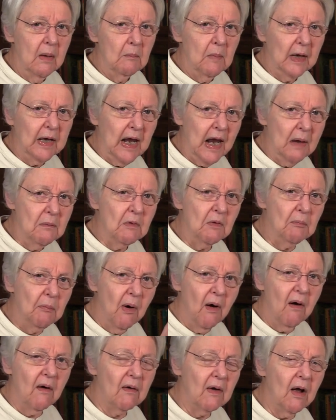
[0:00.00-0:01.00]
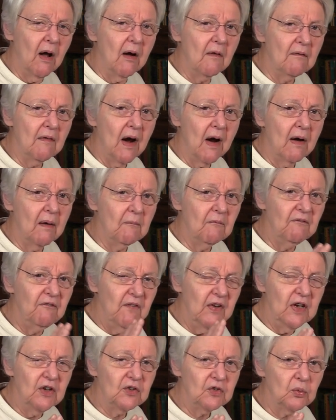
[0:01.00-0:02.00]
became a part of our
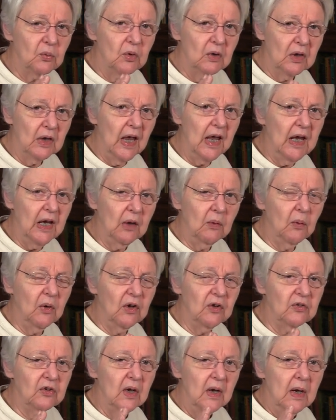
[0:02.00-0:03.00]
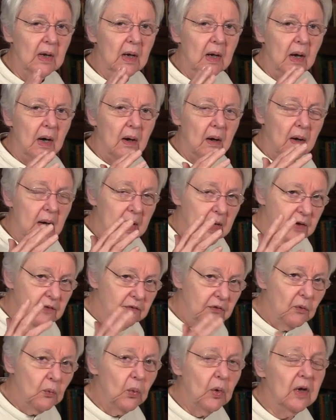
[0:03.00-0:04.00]
visual language uh, in
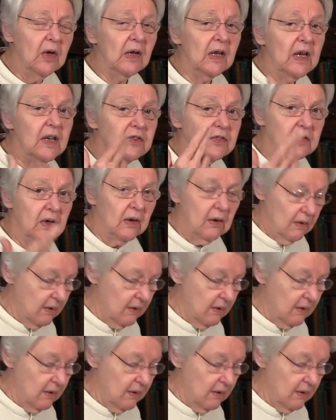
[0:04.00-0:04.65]
the realistic